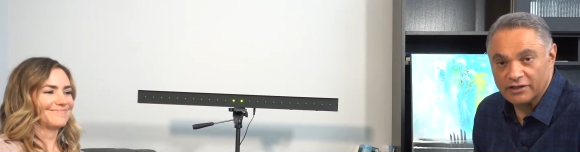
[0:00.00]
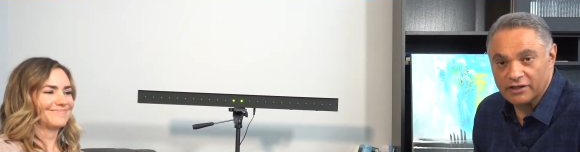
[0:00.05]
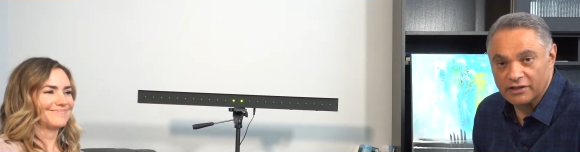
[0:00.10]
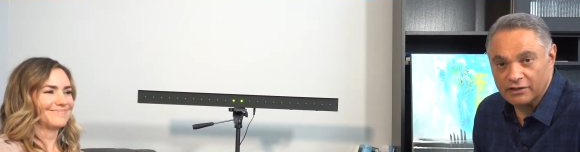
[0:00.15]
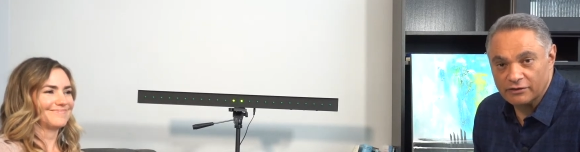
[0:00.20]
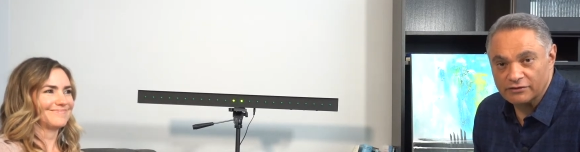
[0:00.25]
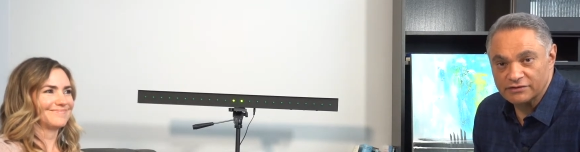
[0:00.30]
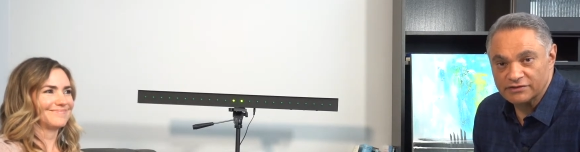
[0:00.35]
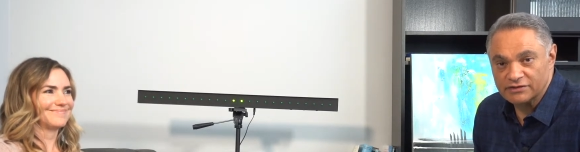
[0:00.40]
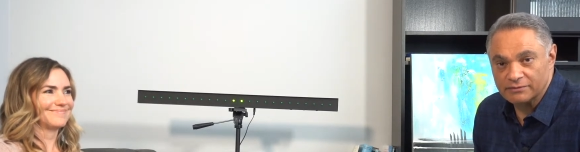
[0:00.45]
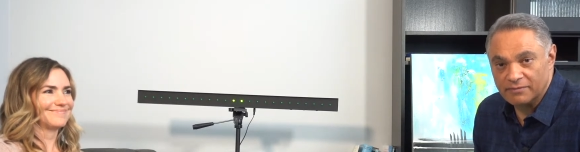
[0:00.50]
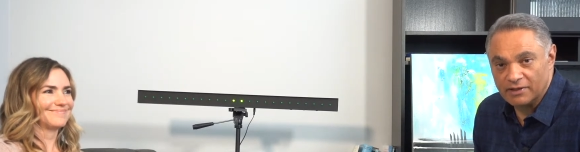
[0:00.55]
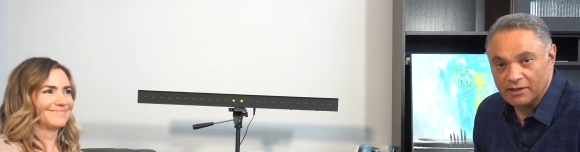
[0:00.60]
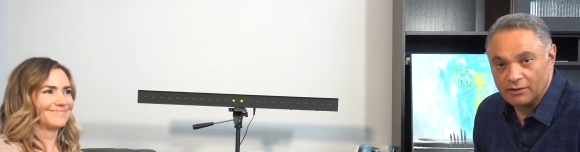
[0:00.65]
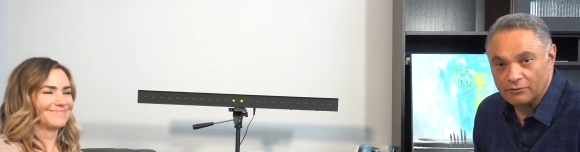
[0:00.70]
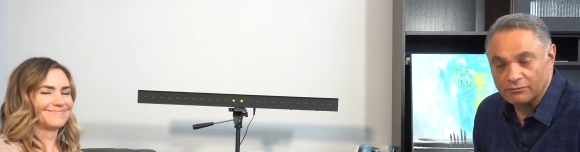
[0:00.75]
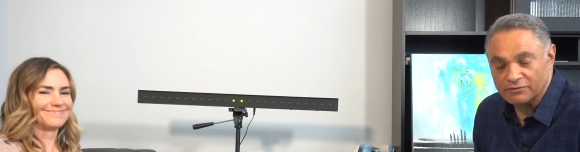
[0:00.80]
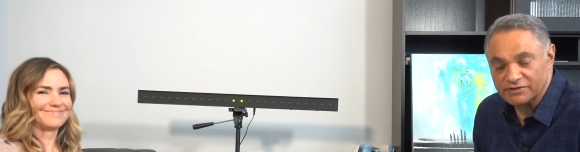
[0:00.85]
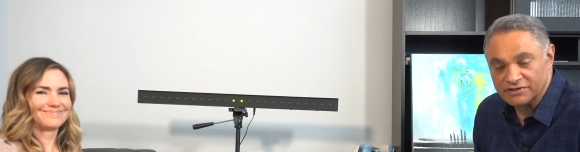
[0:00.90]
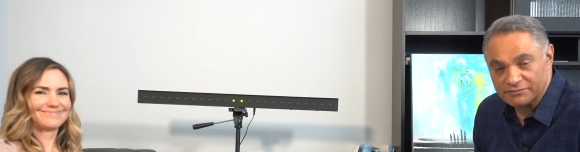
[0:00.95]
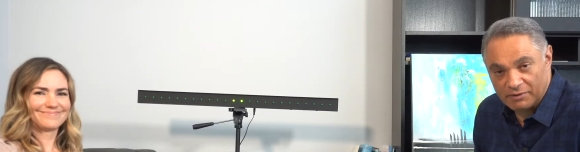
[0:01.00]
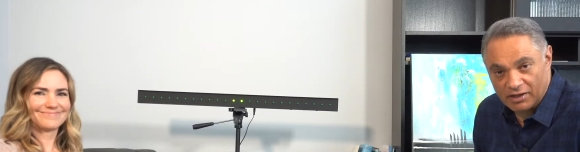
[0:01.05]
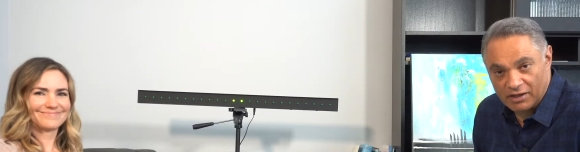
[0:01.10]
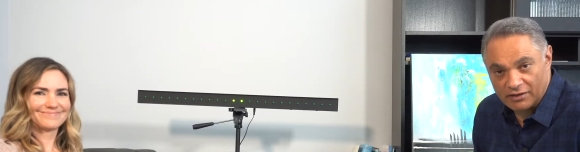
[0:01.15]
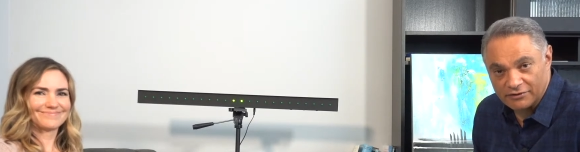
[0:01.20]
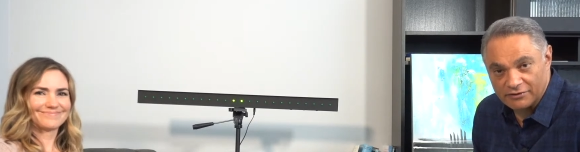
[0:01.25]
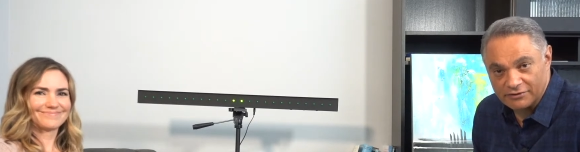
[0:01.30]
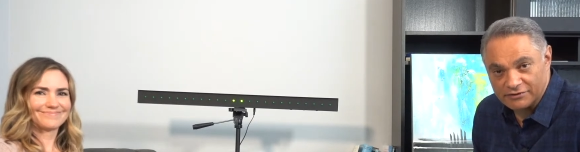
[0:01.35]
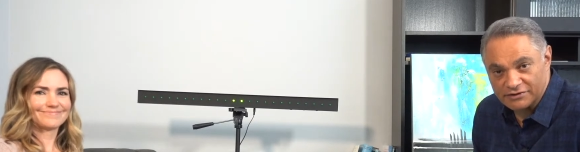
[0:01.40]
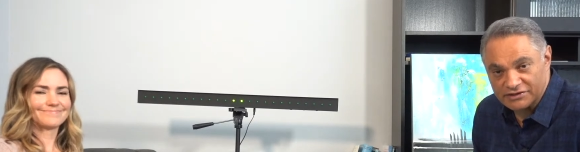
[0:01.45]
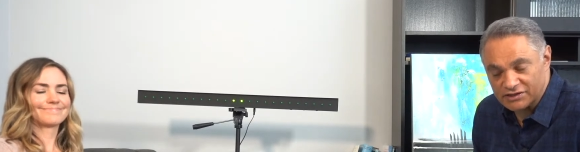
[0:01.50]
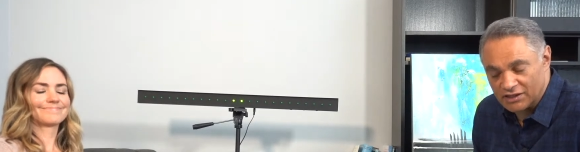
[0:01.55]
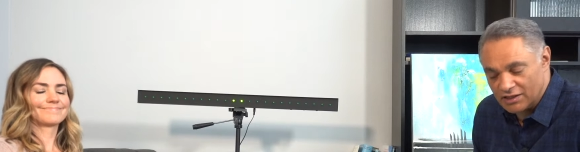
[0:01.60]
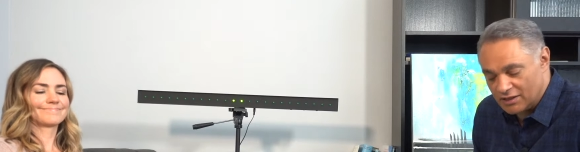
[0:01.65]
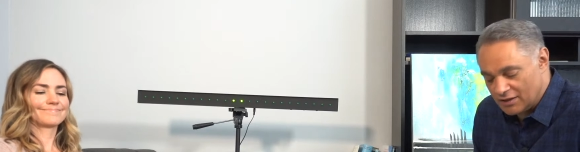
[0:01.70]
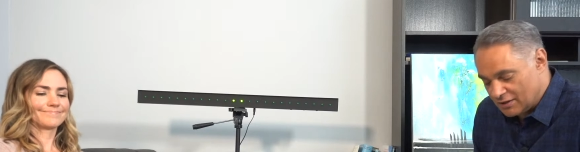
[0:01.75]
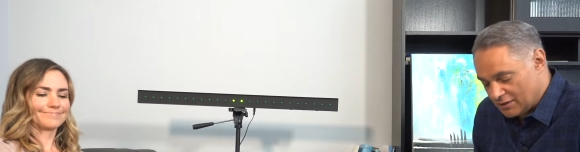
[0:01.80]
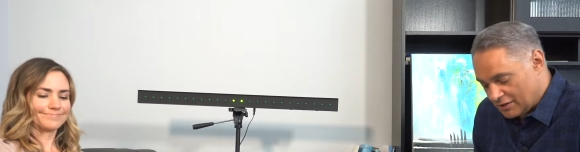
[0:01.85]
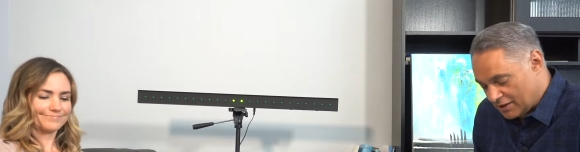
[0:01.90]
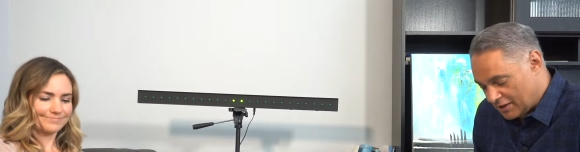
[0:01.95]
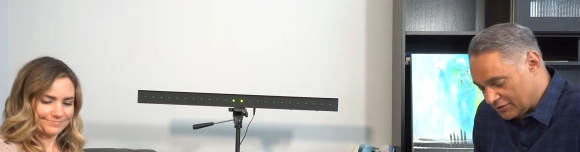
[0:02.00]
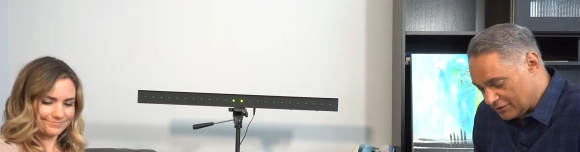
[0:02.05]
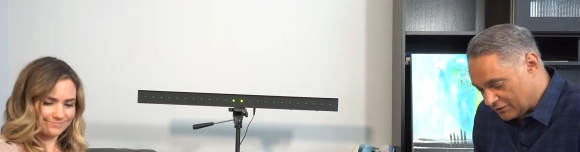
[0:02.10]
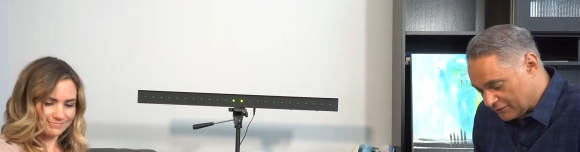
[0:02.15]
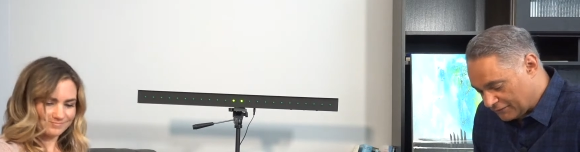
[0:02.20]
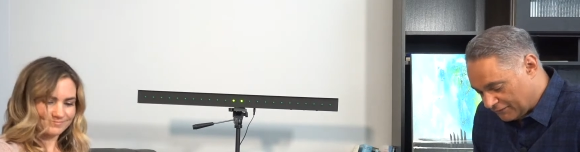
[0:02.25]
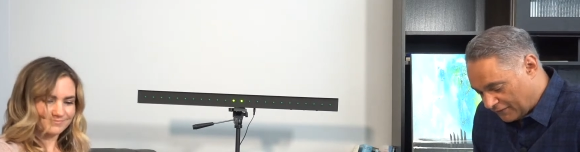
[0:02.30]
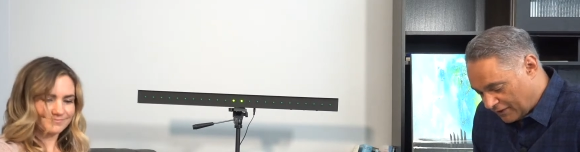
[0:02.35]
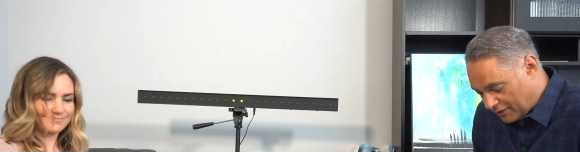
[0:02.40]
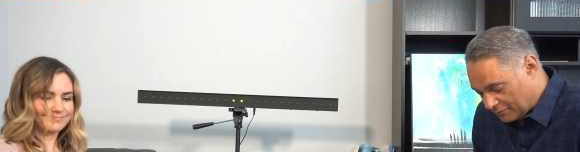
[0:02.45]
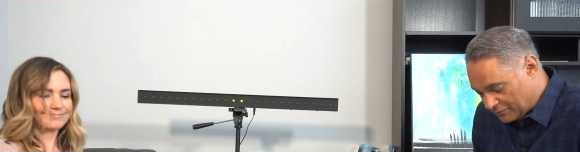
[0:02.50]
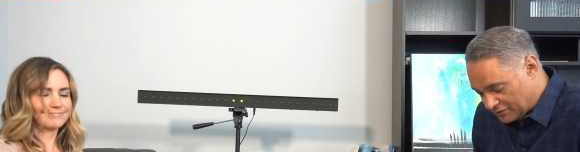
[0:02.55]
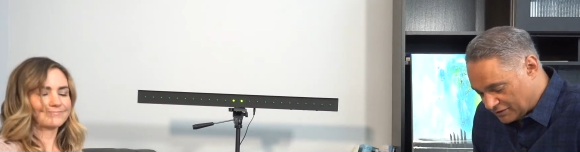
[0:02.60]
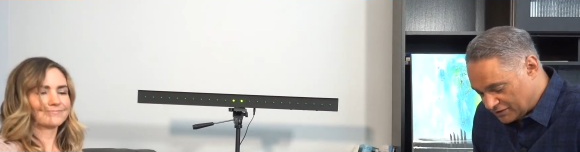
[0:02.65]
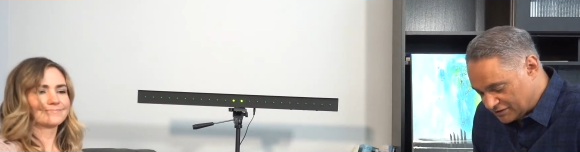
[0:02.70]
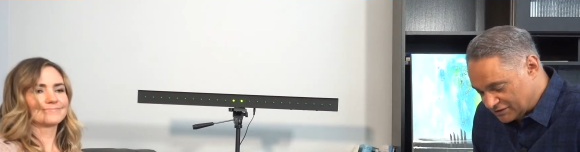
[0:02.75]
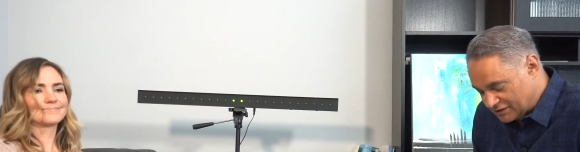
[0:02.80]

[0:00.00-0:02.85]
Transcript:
Speaker 1: cares about responders and their families.